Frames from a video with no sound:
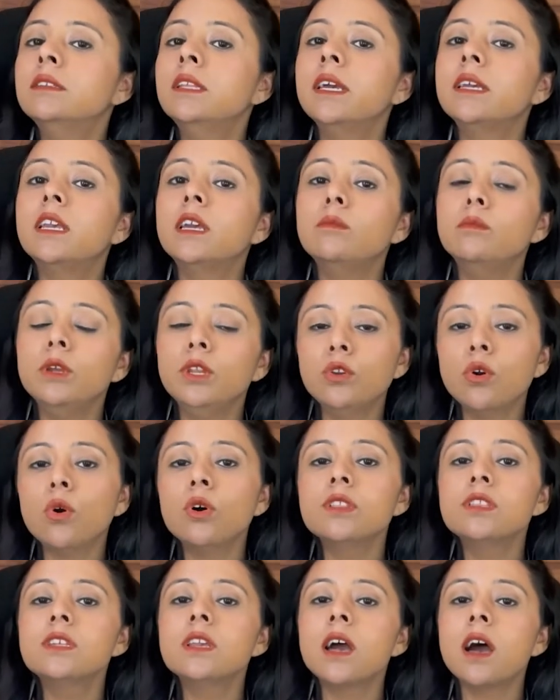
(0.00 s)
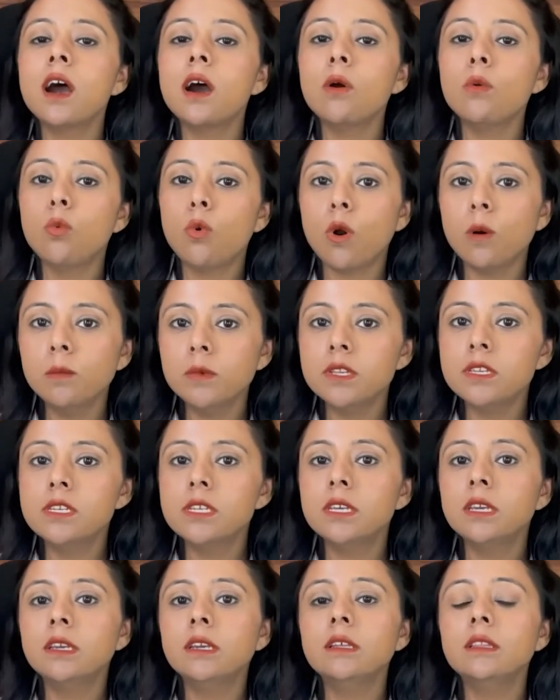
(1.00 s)
there can be nausea,
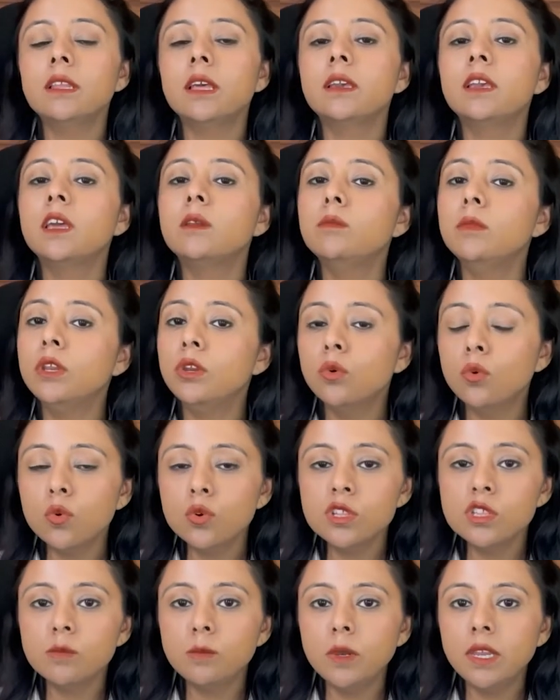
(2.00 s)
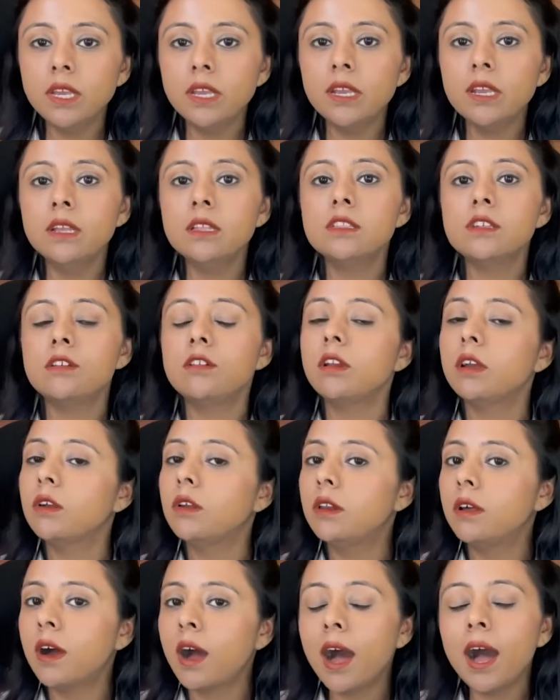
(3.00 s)
vomiting, there can be nosebleeds,
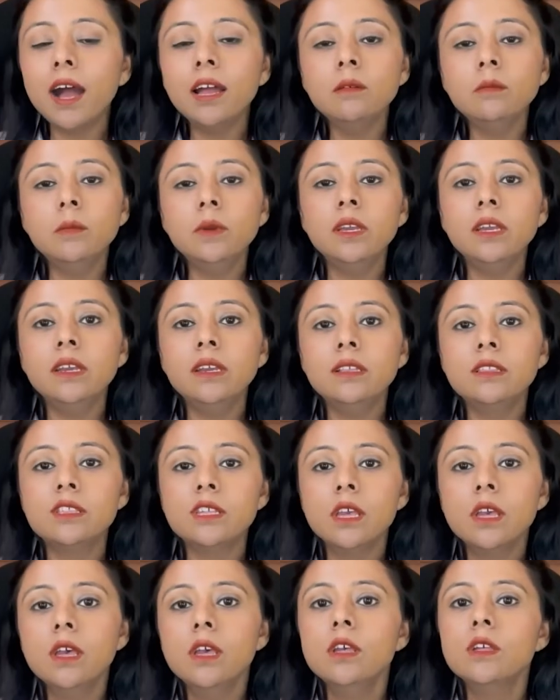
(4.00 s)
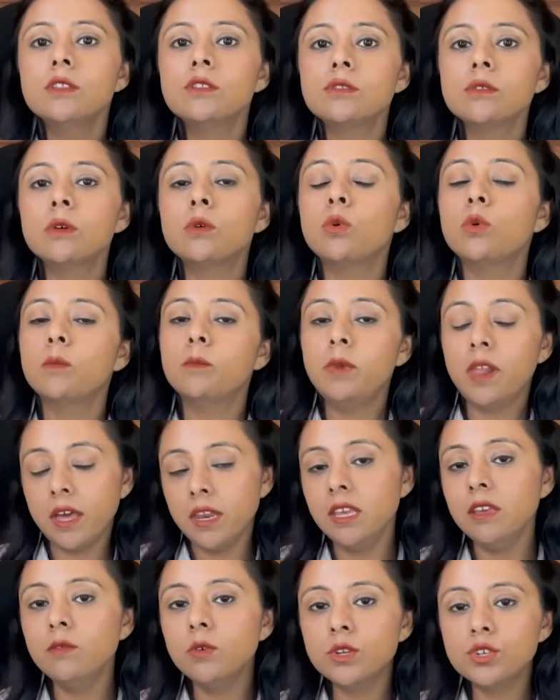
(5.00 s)
irregular heartbeats, so
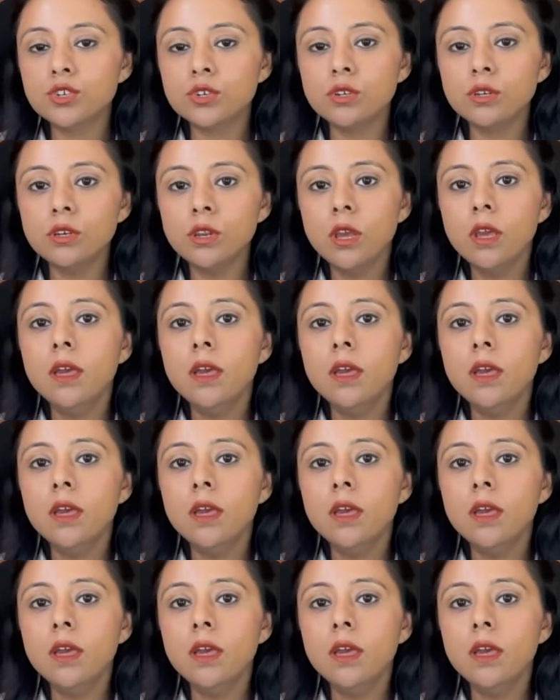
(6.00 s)
blurry vision.